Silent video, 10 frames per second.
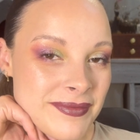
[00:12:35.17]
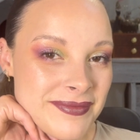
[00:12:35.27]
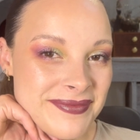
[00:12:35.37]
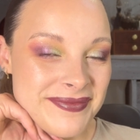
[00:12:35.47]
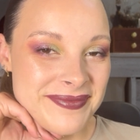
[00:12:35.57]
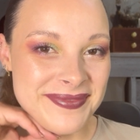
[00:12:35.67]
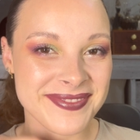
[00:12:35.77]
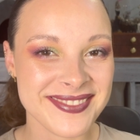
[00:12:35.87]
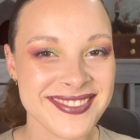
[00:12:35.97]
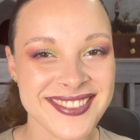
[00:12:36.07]

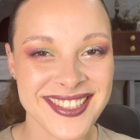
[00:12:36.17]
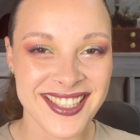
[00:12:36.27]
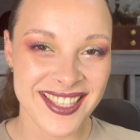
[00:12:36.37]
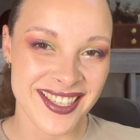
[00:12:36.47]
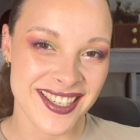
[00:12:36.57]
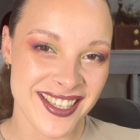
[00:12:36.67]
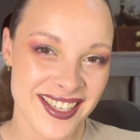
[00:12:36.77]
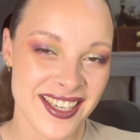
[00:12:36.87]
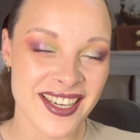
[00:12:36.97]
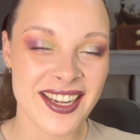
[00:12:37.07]
makes it like,
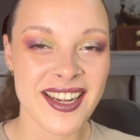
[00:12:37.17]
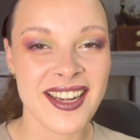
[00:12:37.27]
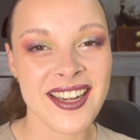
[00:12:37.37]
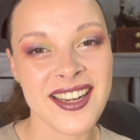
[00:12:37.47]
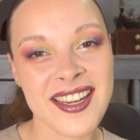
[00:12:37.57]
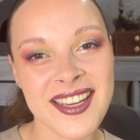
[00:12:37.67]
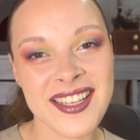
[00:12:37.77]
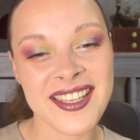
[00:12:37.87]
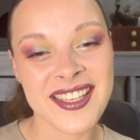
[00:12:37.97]
I don't